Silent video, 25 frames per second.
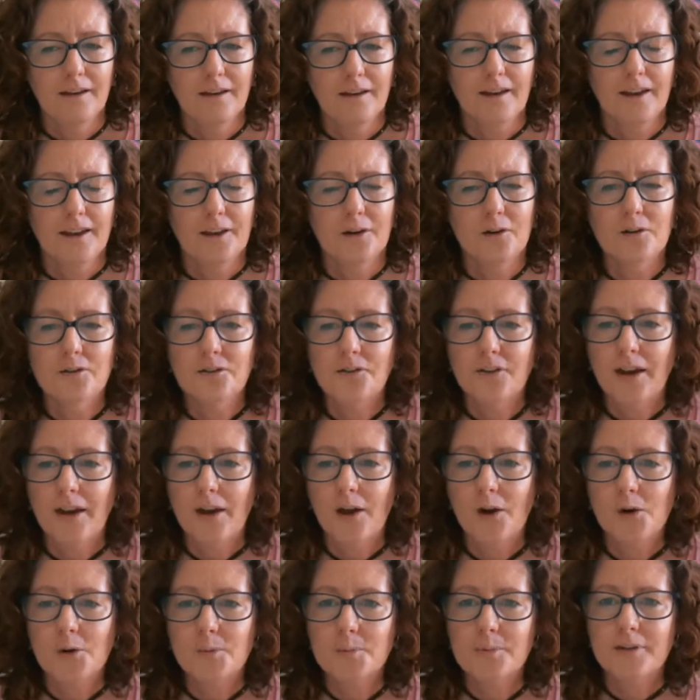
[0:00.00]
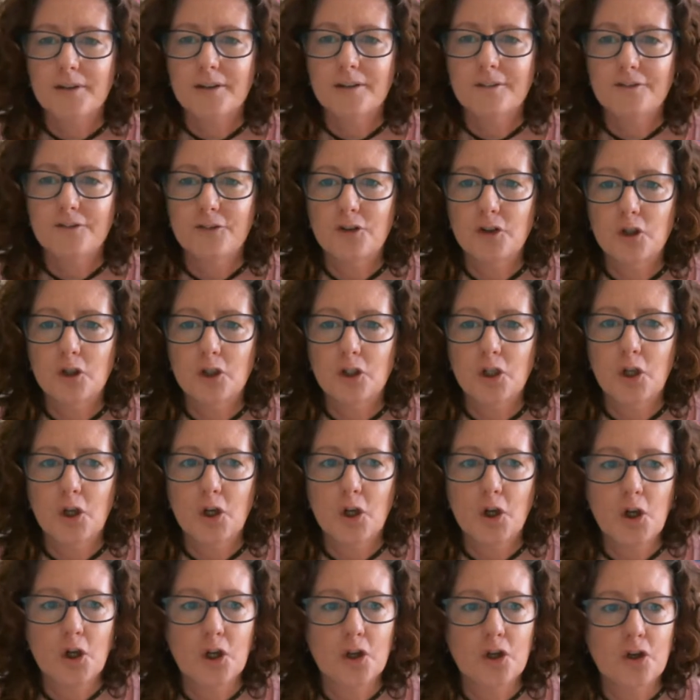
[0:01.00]
It also helps if you
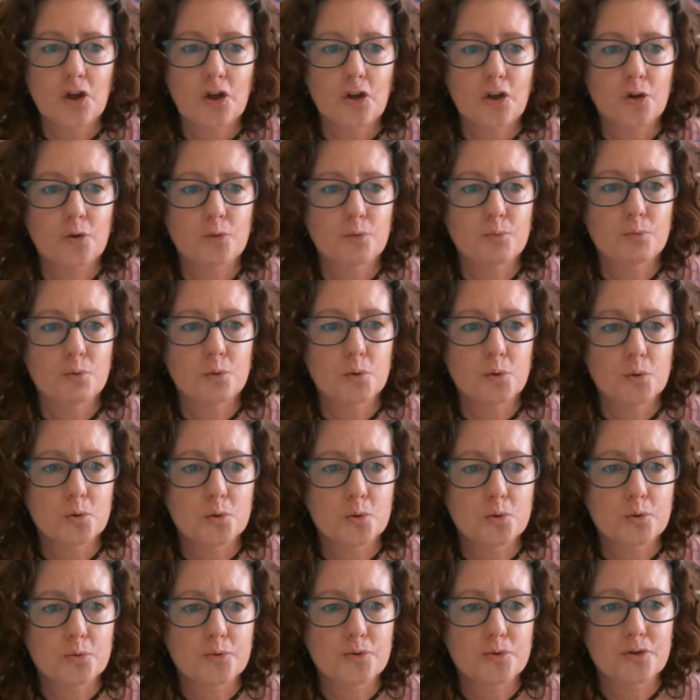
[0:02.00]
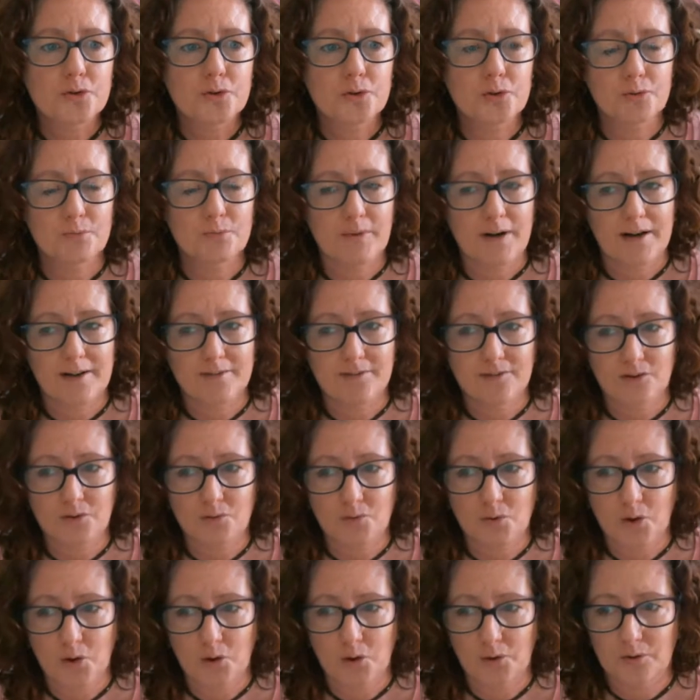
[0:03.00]
learn the rules to rounds and
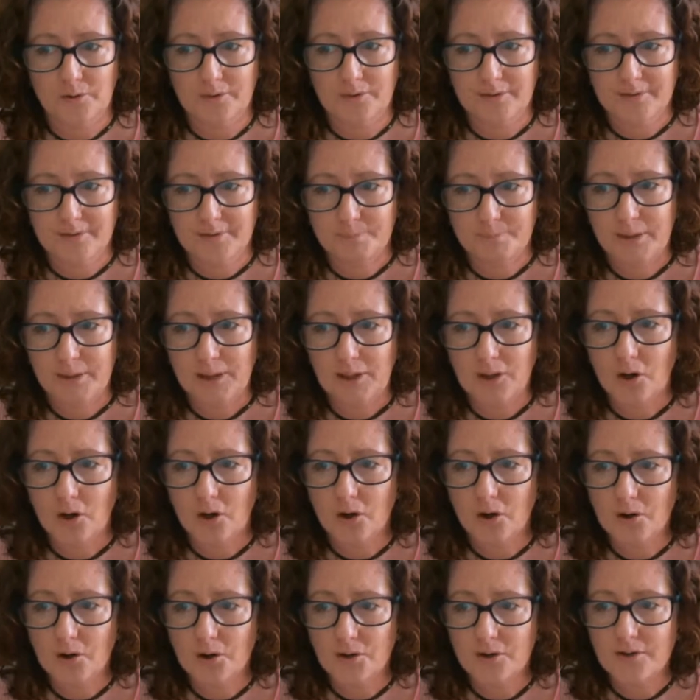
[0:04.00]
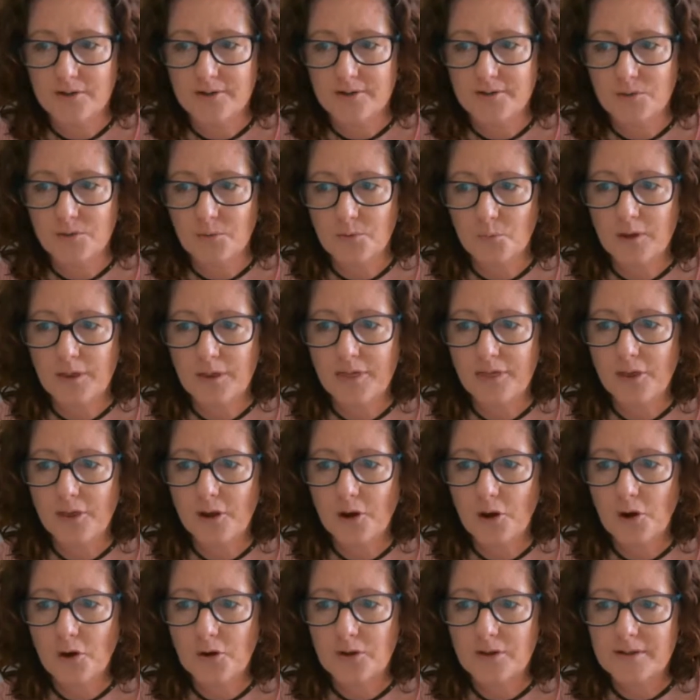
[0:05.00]
rows, because with
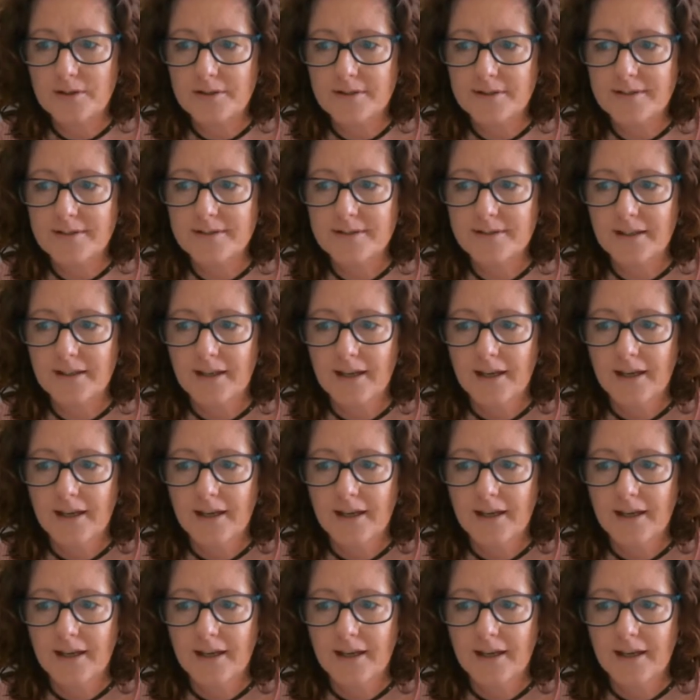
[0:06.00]
those,